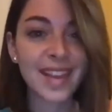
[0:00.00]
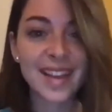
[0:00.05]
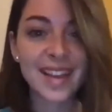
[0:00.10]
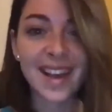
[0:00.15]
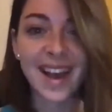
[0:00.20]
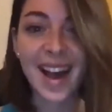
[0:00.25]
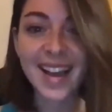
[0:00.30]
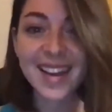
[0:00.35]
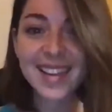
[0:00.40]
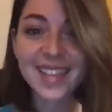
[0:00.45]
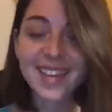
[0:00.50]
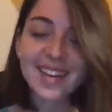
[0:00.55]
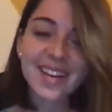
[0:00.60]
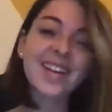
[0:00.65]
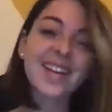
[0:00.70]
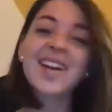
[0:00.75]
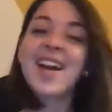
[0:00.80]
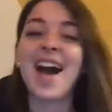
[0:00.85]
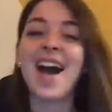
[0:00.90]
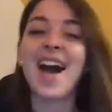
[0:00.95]
Hi
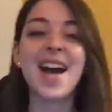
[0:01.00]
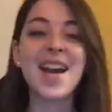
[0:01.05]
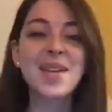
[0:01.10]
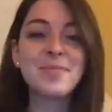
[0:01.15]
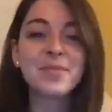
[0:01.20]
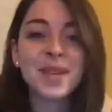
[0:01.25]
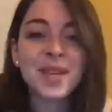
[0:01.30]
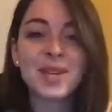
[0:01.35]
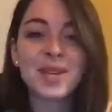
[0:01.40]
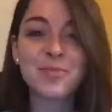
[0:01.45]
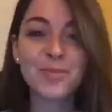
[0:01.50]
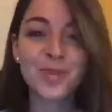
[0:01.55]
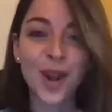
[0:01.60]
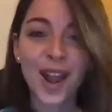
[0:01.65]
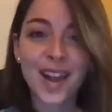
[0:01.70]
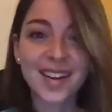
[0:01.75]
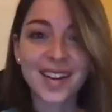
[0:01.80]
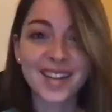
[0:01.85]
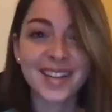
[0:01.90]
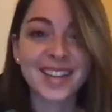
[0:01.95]
there, I'm Kim
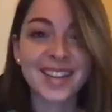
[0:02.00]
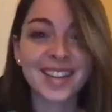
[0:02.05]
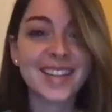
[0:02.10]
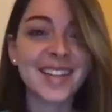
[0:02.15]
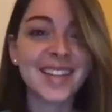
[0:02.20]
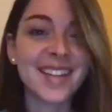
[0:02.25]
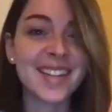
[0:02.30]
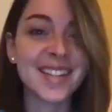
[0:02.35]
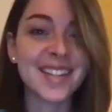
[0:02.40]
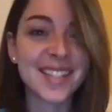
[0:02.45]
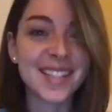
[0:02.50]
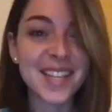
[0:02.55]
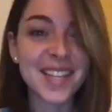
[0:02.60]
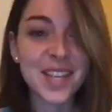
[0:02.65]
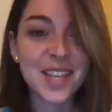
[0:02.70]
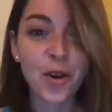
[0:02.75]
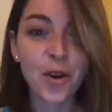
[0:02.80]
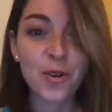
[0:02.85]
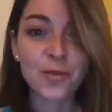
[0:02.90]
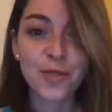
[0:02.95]
Bryden, the
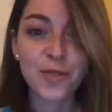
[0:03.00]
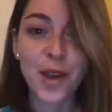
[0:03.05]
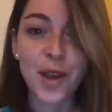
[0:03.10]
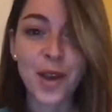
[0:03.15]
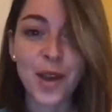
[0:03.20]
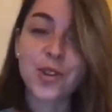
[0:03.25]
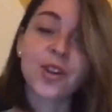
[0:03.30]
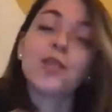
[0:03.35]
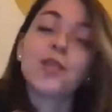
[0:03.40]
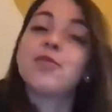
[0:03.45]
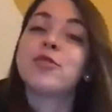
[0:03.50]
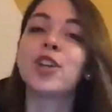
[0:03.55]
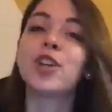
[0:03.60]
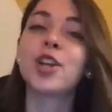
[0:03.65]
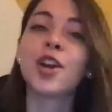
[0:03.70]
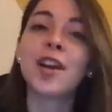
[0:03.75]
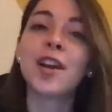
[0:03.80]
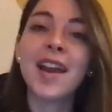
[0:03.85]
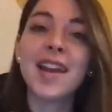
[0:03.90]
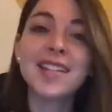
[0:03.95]
CEO and founder of
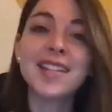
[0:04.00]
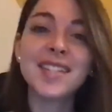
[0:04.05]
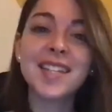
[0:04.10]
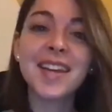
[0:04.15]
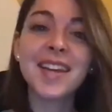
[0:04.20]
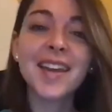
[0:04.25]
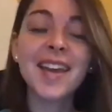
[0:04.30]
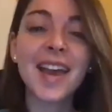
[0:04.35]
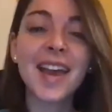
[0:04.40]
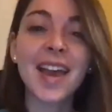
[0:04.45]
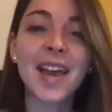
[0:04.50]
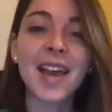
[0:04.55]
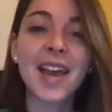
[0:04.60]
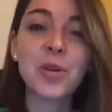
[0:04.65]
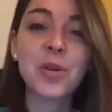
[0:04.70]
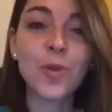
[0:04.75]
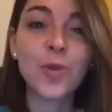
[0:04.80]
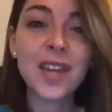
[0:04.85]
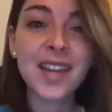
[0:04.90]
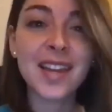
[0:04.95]
Cureate,
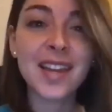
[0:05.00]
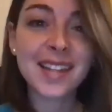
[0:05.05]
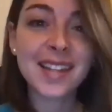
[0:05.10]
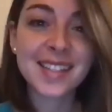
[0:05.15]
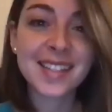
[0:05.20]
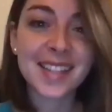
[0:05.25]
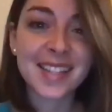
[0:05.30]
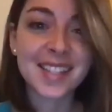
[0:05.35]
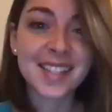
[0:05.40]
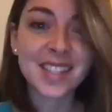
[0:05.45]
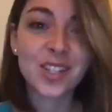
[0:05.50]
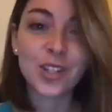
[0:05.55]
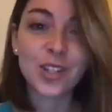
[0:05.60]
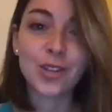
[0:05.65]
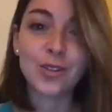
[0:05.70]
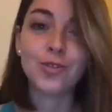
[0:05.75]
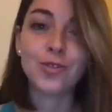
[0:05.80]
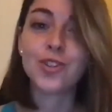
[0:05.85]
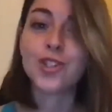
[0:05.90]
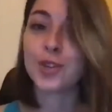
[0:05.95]
and we exist
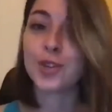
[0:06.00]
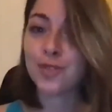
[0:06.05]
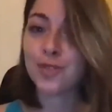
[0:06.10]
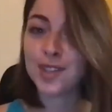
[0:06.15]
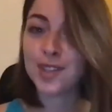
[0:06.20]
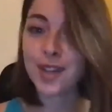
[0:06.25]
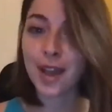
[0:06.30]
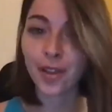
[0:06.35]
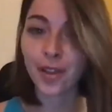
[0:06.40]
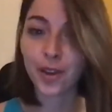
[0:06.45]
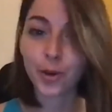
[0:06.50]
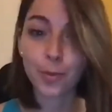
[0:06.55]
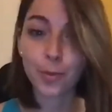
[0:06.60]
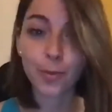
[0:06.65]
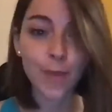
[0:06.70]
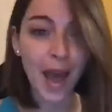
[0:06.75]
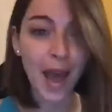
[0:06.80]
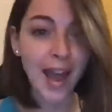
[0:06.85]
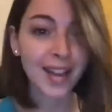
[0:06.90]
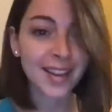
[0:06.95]
to shift the dollar
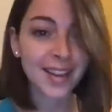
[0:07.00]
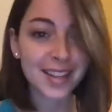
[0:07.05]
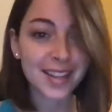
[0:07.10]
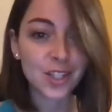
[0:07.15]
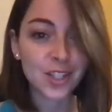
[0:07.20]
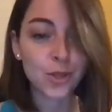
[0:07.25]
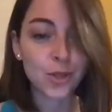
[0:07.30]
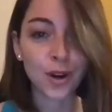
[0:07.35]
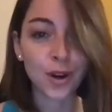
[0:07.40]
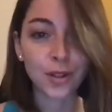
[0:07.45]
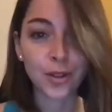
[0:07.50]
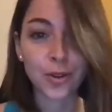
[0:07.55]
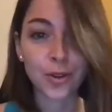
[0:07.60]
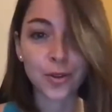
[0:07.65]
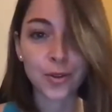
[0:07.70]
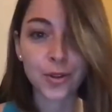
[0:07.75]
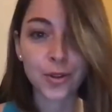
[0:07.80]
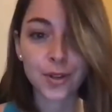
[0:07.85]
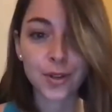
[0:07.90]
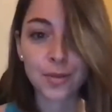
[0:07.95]
back into our
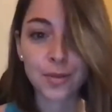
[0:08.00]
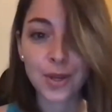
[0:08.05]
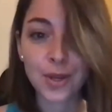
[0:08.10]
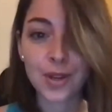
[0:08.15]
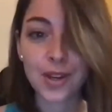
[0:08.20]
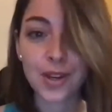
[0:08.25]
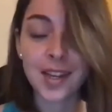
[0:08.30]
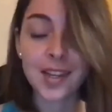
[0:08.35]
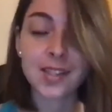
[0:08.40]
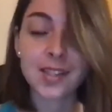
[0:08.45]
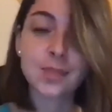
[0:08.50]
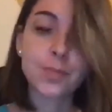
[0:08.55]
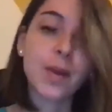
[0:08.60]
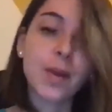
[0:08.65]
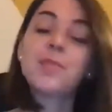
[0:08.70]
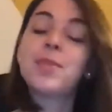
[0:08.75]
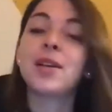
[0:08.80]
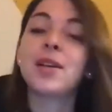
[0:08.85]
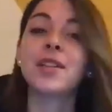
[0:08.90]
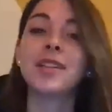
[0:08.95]
local communities
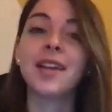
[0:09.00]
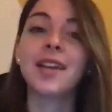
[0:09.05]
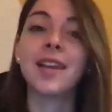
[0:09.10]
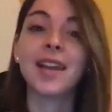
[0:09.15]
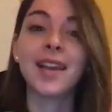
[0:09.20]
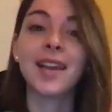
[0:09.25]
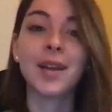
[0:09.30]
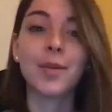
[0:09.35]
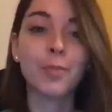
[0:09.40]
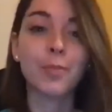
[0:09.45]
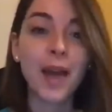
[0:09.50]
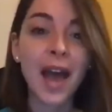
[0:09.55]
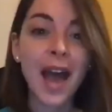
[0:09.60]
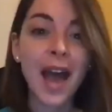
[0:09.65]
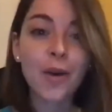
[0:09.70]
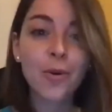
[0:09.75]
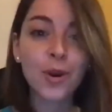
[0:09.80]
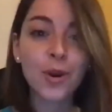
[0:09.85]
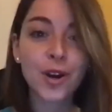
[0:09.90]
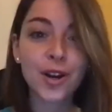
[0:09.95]
by building an
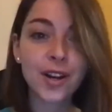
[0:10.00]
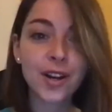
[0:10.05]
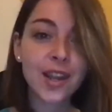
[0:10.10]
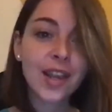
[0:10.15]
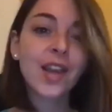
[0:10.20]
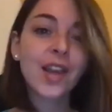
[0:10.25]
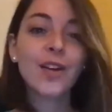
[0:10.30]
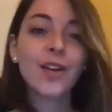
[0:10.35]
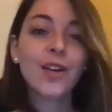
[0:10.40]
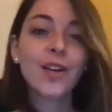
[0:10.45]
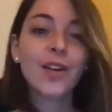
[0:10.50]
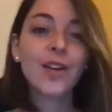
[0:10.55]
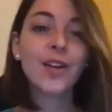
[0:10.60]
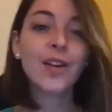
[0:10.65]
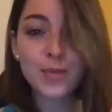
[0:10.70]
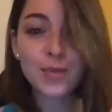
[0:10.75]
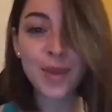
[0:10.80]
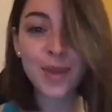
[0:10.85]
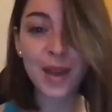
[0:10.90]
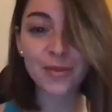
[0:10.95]
empowered
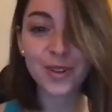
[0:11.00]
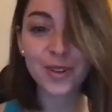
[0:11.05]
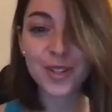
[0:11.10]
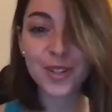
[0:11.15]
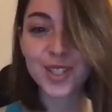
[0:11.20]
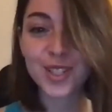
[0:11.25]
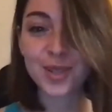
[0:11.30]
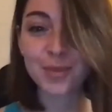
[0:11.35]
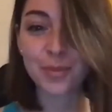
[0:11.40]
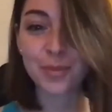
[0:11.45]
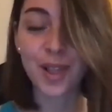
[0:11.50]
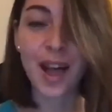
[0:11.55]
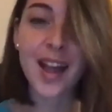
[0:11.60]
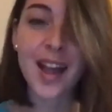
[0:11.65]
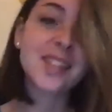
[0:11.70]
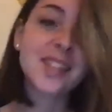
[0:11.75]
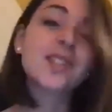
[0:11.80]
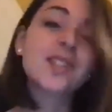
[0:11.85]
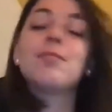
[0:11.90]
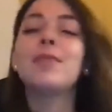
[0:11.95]
food and beverage
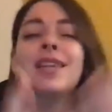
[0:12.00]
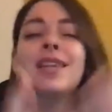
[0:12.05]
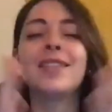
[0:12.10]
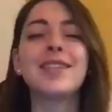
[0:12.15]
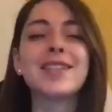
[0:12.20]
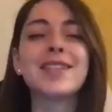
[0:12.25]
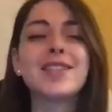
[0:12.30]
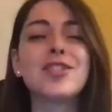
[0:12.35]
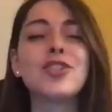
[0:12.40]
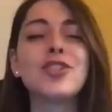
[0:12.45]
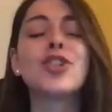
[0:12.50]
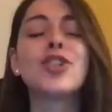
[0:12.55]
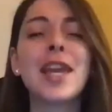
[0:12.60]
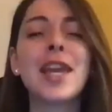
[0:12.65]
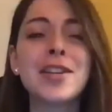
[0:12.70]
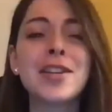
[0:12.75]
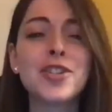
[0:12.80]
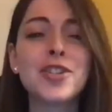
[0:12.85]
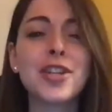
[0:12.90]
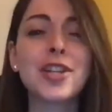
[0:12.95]
supply to meet this
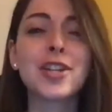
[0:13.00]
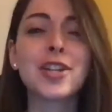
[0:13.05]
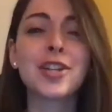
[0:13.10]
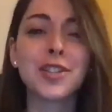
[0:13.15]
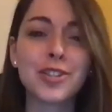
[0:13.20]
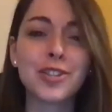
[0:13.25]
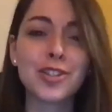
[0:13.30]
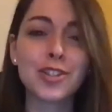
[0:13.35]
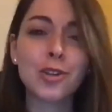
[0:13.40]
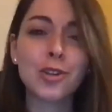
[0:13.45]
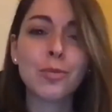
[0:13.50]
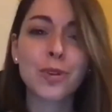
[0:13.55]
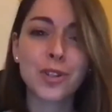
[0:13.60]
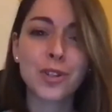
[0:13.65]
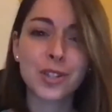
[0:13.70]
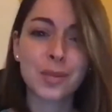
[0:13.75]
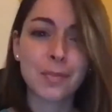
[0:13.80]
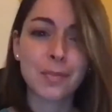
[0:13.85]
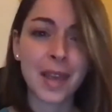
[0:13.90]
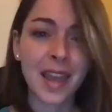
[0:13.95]
changing consumer
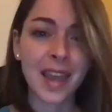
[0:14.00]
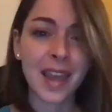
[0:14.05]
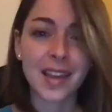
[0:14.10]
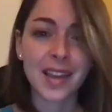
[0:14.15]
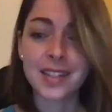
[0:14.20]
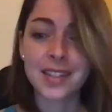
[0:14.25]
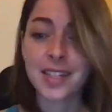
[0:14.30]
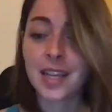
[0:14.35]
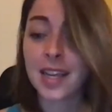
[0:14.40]
demand.